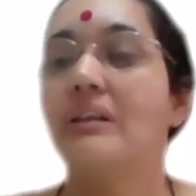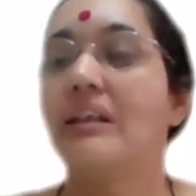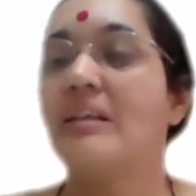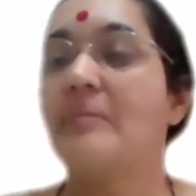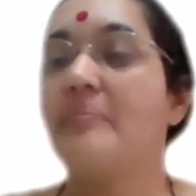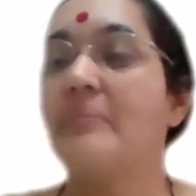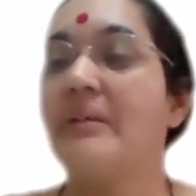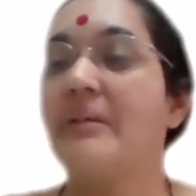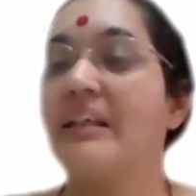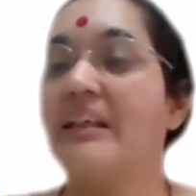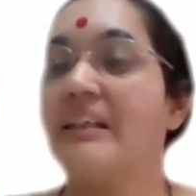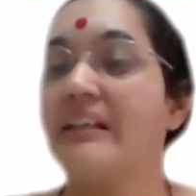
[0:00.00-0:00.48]
They
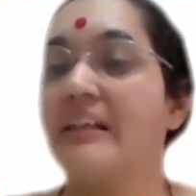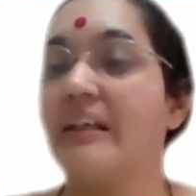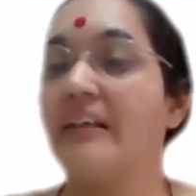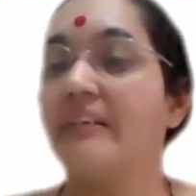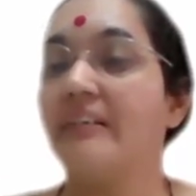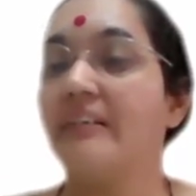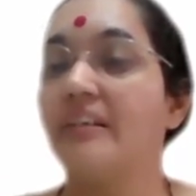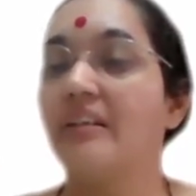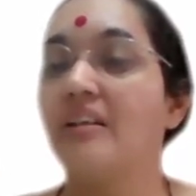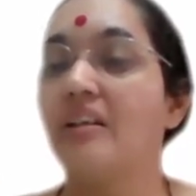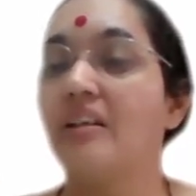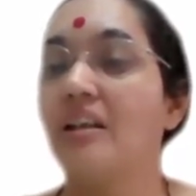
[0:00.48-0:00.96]
meet
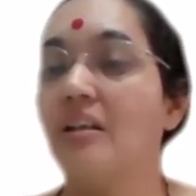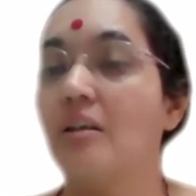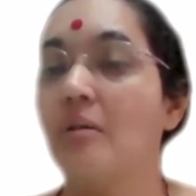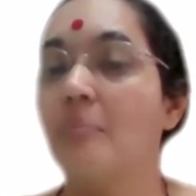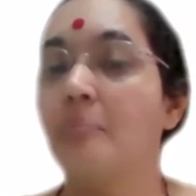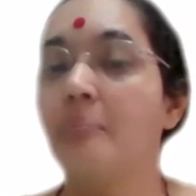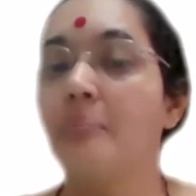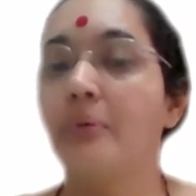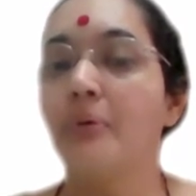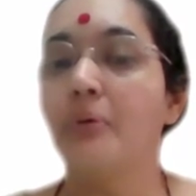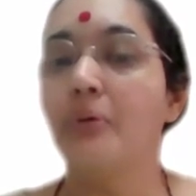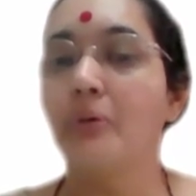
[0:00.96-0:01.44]
at the
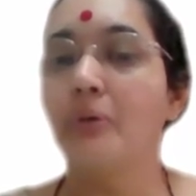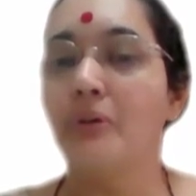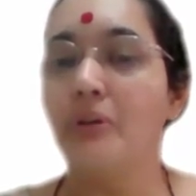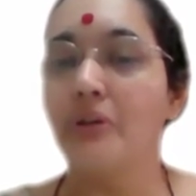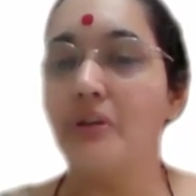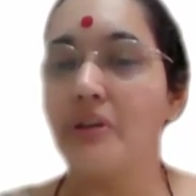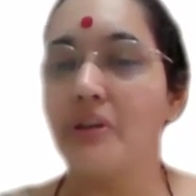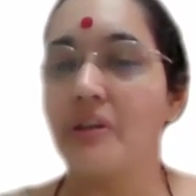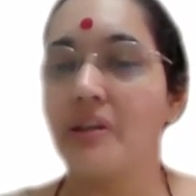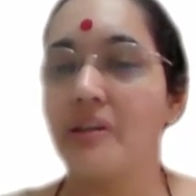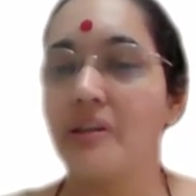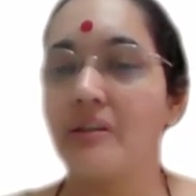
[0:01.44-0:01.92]

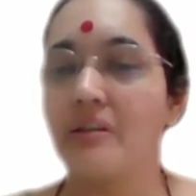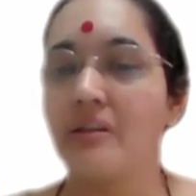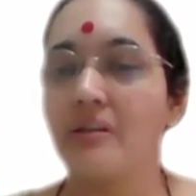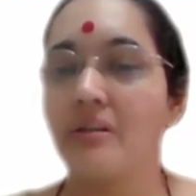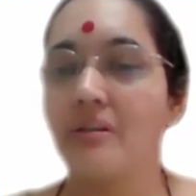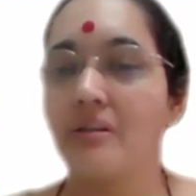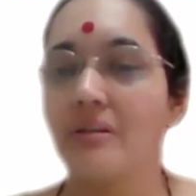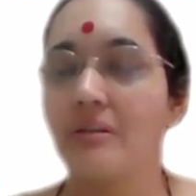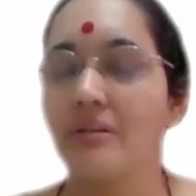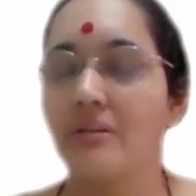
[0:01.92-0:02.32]
poles.